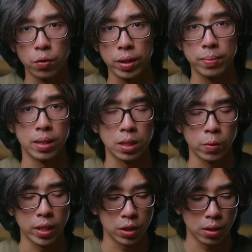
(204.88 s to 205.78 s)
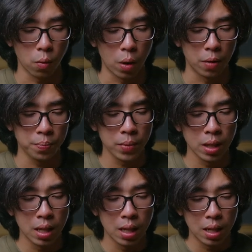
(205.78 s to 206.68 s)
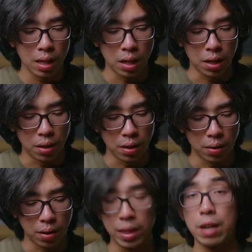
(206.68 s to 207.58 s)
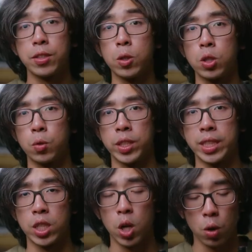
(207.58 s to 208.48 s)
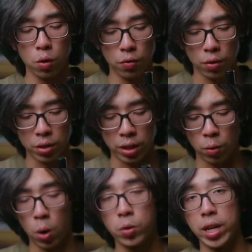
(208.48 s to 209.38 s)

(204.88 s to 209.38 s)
flip the switch. Well, there is no switch at all for the Rode